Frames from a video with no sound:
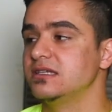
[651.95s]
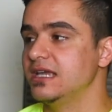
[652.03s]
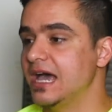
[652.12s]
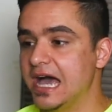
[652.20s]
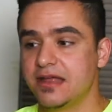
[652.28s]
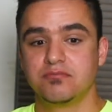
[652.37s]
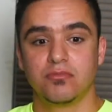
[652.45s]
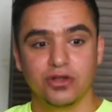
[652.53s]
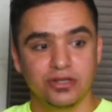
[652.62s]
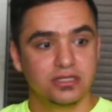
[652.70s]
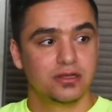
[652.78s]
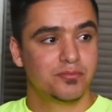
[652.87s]
He had
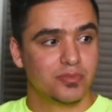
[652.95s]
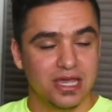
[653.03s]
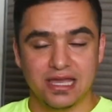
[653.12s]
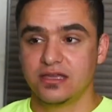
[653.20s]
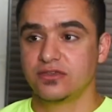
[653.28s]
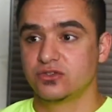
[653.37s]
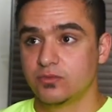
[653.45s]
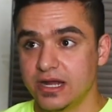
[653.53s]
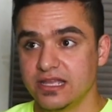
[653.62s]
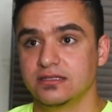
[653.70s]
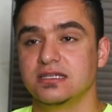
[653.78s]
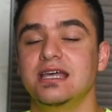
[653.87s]
money to pay his
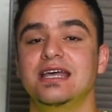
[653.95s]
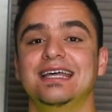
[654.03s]
rent.